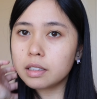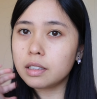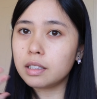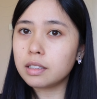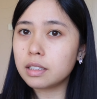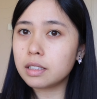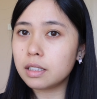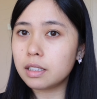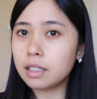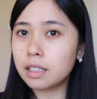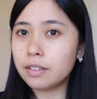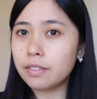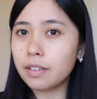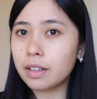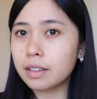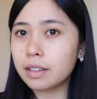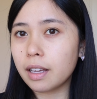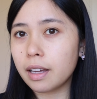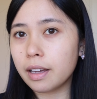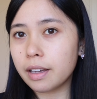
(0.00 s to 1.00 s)
It doesn't leave
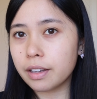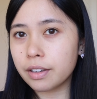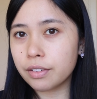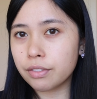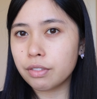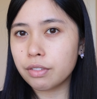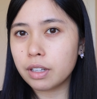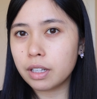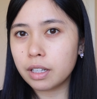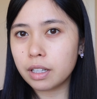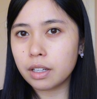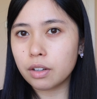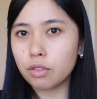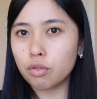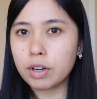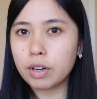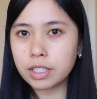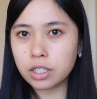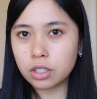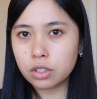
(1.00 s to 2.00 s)
like that heavy
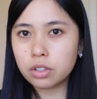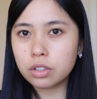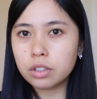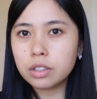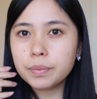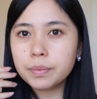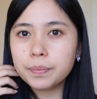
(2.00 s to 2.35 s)
residue.